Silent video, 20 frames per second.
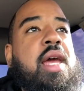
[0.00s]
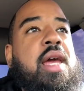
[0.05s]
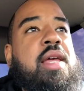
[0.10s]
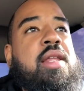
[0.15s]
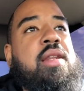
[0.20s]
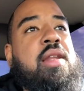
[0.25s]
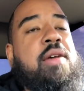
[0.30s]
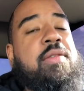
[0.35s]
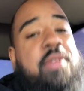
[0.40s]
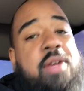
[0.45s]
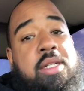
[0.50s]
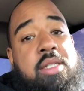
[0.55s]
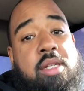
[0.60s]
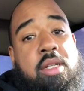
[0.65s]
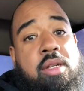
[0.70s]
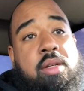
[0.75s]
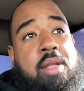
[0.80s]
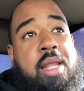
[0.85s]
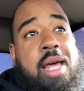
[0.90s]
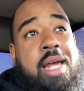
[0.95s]
and
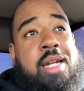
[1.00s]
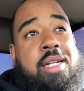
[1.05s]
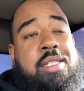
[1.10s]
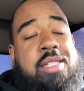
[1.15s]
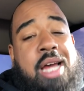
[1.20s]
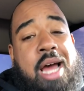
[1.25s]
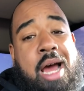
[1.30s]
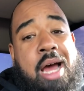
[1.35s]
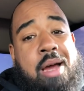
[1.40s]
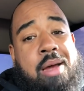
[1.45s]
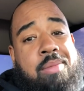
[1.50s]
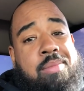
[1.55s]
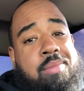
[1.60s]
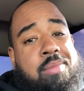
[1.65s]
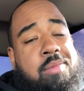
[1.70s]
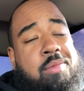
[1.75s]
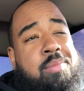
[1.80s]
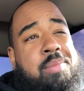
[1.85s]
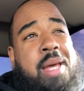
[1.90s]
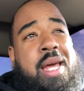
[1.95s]
eventually you land a job
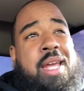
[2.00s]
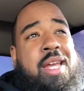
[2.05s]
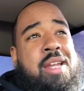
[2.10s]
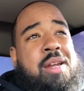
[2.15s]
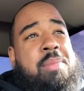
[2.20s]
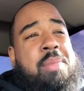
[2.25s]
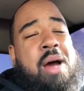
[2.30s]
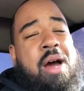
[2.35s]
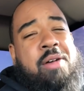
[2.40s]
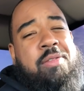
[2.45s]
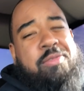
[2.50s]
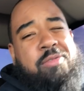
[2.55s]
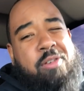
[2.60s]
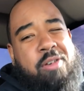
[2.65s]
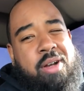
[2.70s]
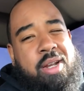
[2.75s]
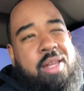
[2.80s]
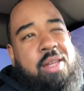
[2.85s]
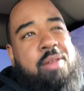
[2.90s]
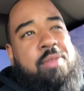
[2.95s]
making about
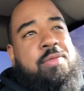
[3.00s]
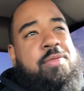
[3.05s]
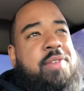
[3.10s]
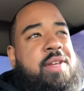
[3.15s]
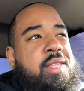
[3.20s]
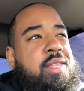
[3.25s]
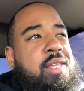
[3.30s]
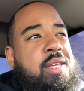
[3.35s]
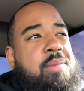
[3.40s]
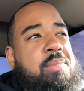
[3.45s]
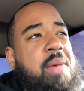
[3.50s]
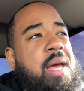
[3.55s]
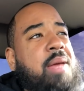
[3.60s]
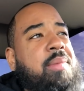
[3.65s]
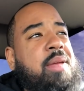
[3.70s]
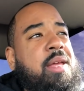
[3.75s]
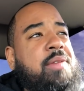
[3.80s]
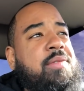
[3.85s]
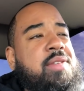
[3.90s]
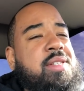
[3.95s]
40, 50,
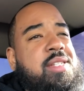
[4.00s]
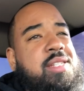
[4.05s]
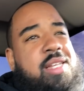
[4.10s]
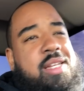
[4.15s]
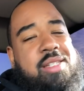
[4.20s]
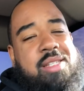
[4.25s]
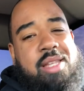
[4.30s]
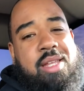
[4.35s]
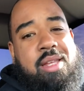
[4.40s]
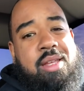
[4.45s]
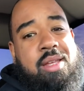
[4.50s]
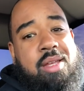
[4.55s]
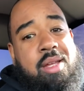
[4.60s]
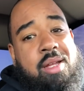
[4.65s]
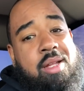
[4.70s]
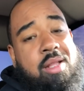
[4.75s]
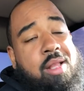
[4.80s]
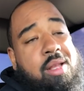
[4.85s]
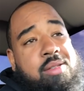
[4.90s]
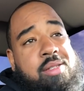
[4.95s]
maybe even 60,
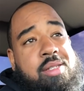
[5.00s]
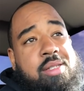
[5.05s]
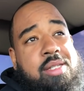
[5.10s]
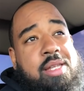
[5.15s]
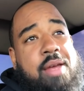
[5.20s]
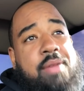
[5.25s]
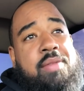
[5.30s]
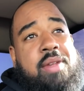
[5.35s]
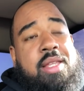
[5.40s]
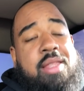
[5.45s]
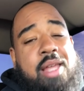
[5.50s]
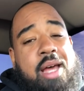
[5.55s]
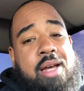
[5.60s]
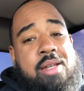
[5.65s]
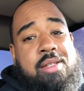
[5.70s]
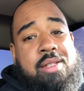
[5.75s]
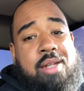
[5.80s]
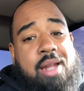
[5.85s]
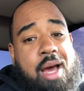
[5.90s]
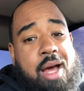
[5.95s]
close to
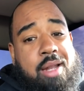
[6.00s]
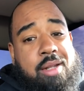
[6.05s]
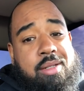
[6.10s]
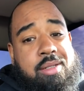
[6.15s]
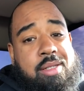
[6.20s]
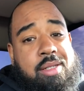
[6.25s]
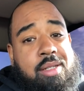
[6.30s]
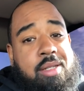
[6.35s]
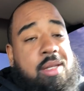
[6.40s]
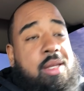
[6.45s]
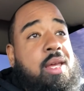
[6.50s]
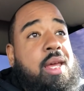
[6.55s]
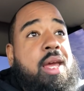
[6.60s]
$70,000.